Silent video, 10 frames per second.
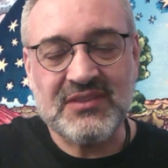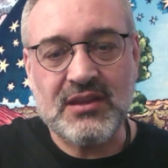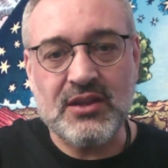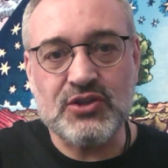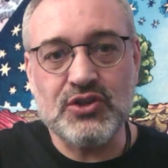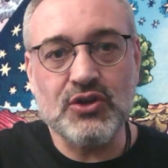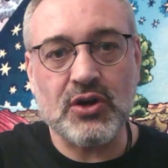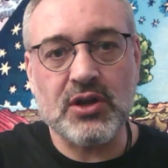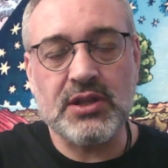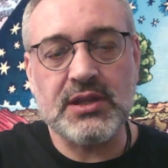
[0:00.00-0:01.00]
you're not
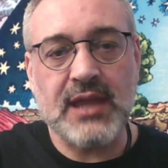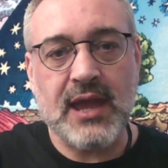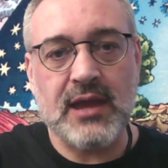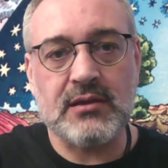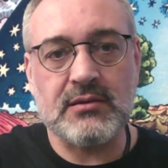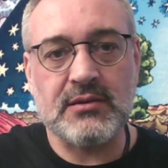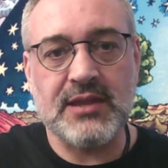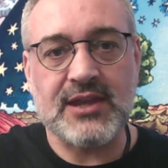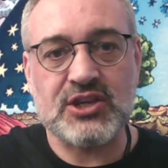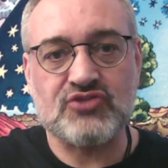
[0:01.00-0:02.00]
going to get the
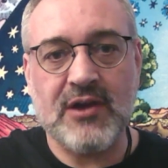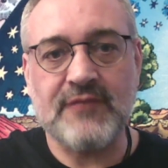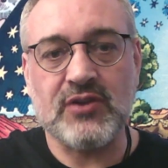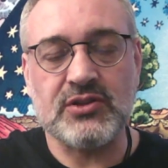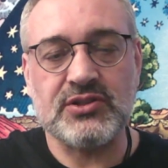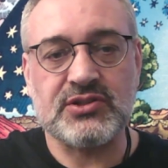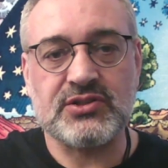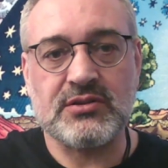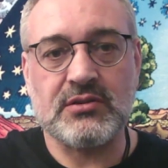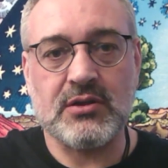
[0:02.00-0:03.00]
extravagance
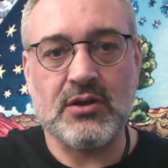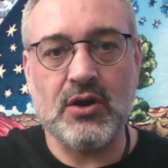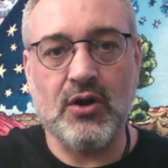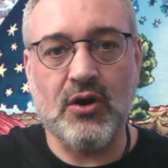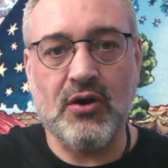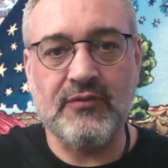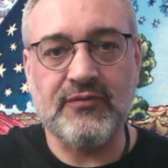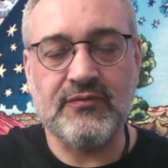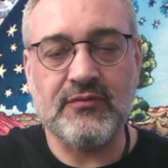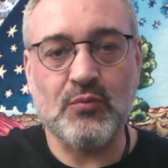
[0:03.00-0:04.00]
of
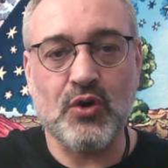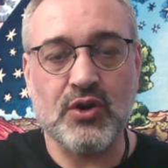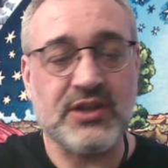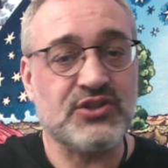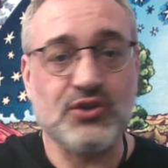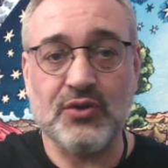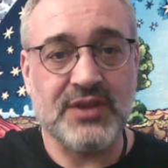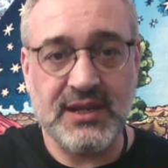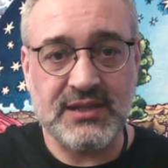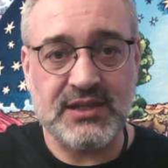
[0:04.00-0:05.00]
what is not
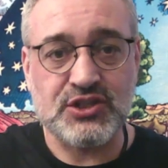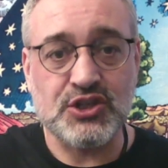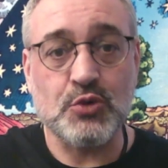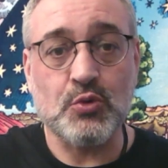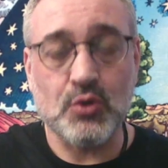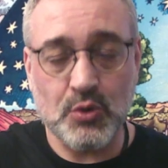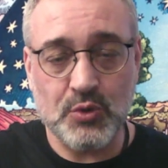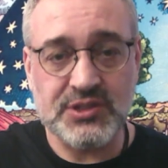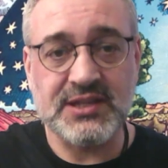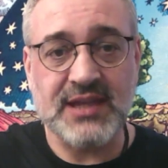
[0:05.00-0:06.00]
needed. You will always
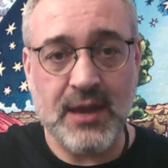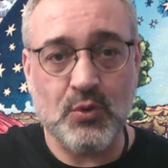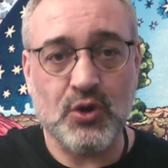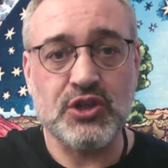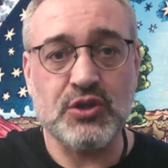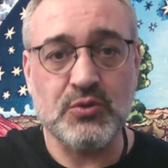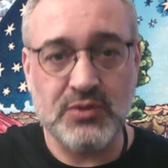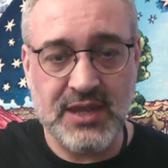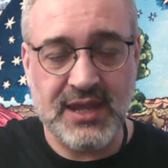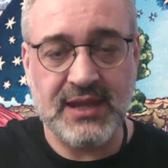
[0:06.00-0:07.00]
get what you
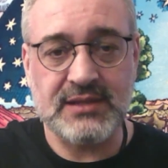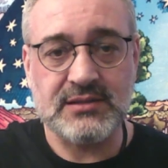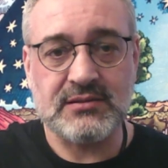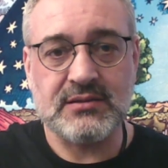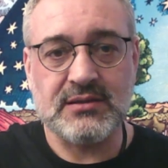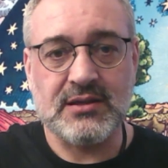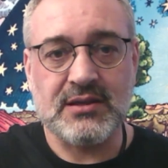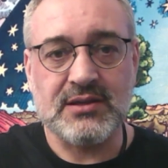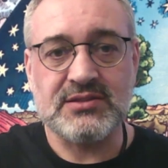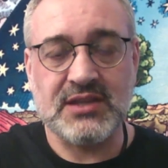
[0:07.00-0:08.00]
need
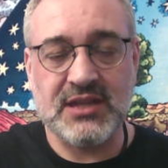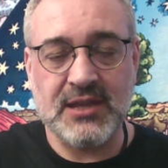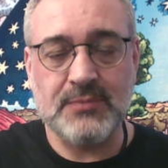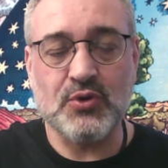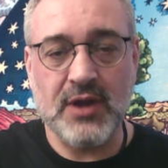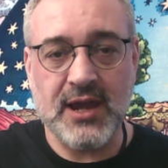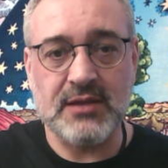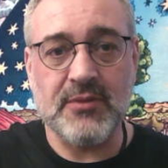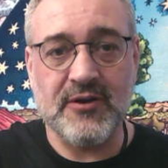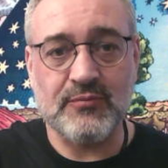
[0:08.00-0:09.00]
to keep your head
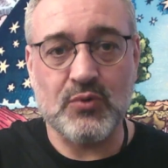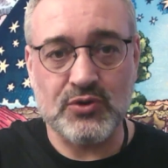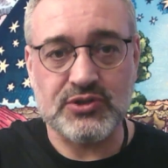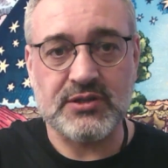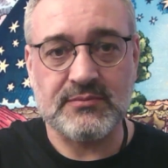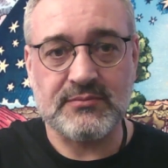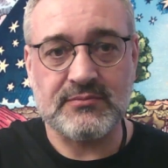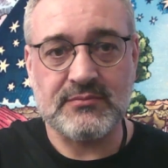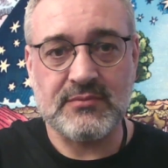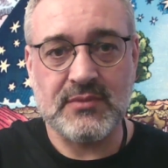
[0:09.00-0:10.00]
above water.
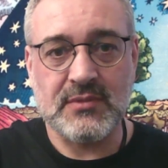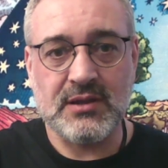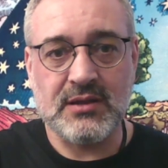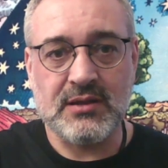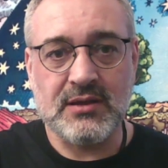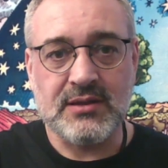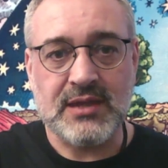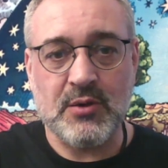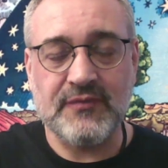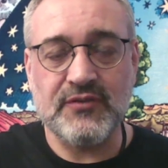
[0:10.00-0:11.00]
Now,
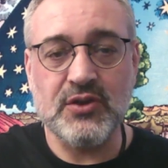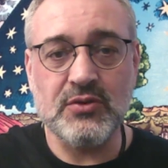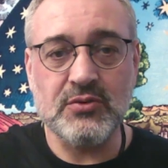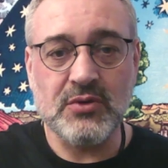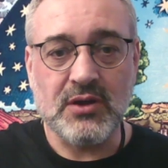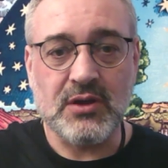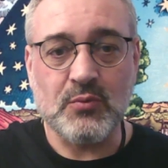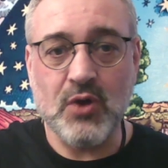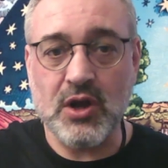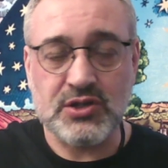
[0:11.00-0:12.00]
if you
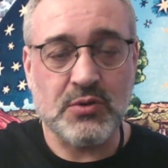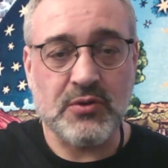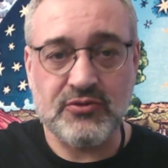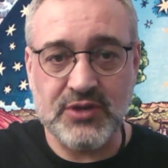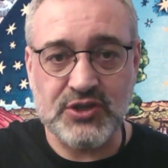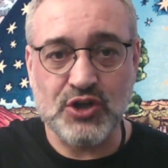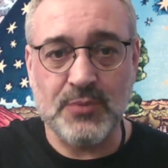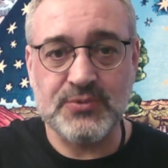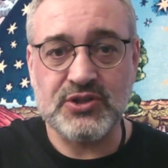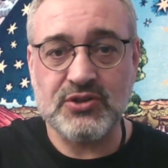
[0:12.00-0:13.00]
work 2 or 3 jobs
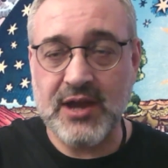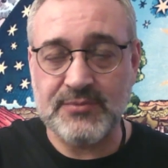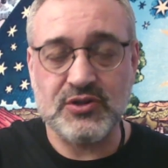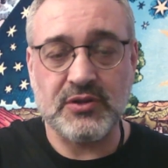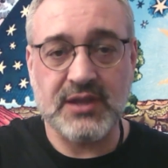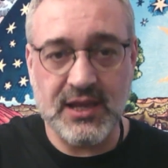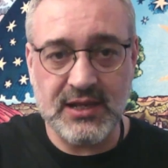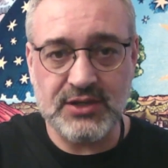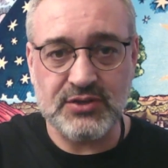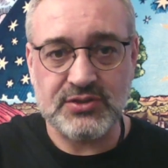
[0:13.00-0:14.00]
and you're absolutely killing
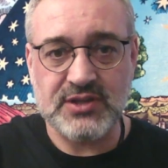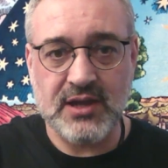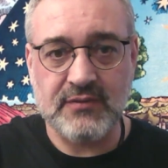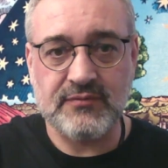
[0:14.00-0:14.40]
yourself,